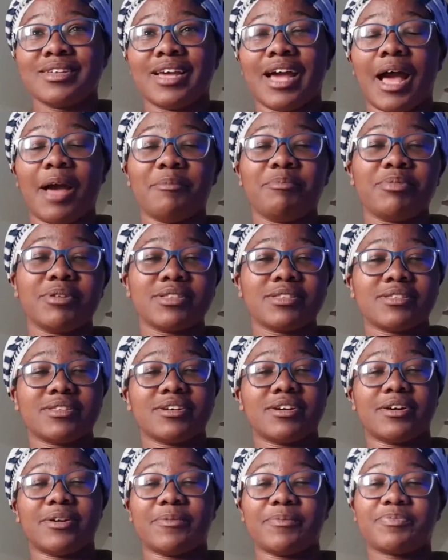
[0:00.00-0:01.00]
I put
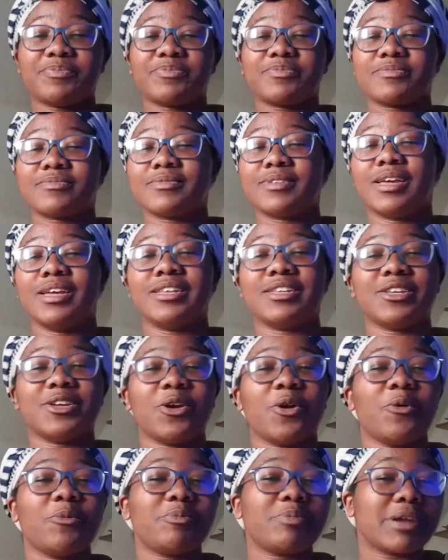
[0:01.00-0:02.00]
the
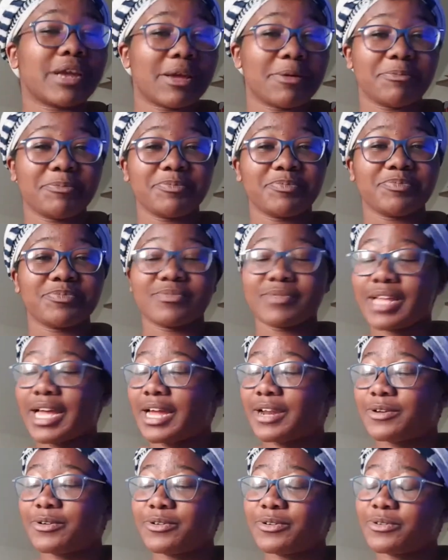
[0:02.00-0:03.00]
neoprene.
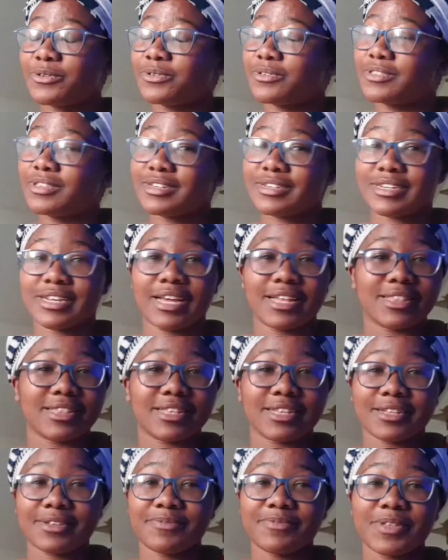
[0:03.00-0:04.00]
I don't know,
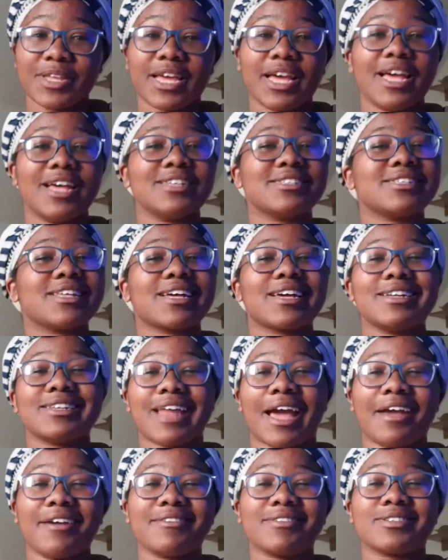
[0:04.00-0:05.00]
it's like a
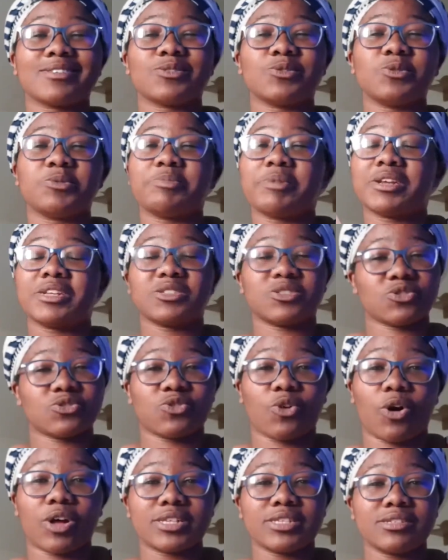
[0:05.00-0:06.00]
diving suit, but it's
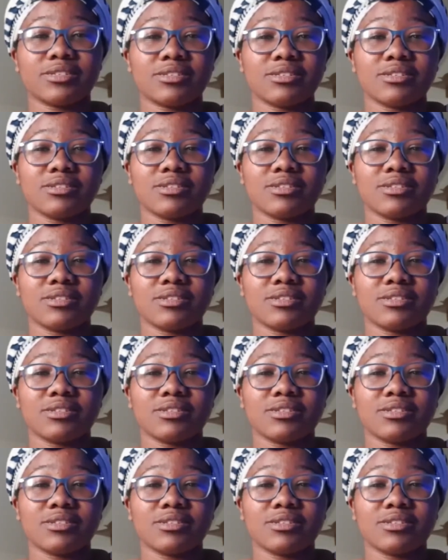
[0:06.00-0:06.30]
not.